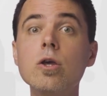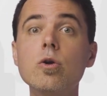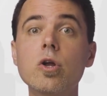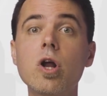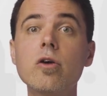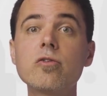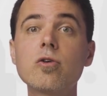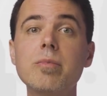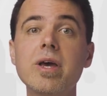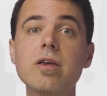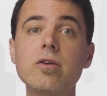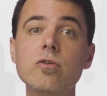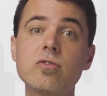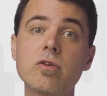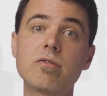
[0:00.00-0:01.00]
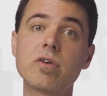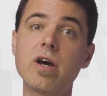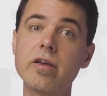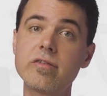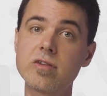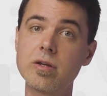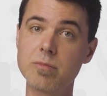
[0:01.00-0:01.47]
You can also make use of
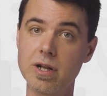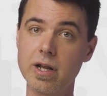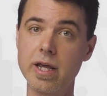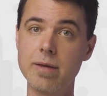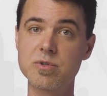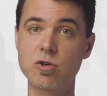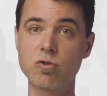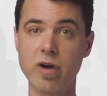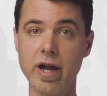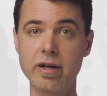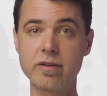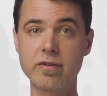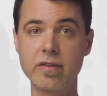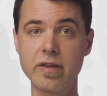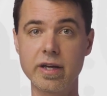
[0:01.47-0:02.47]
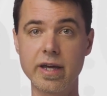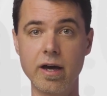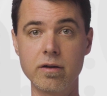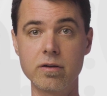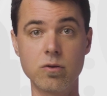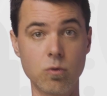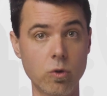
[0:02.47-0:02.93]
custom claims granted to the
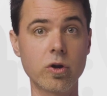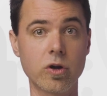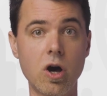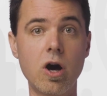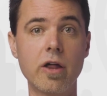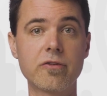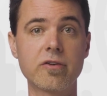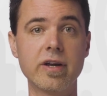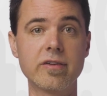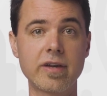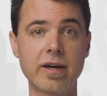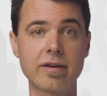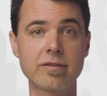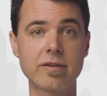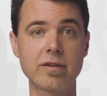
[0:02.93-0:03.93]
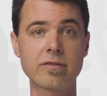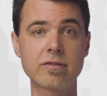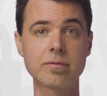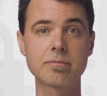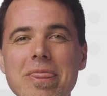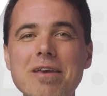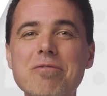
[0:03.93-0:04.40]
account in order to authorize access.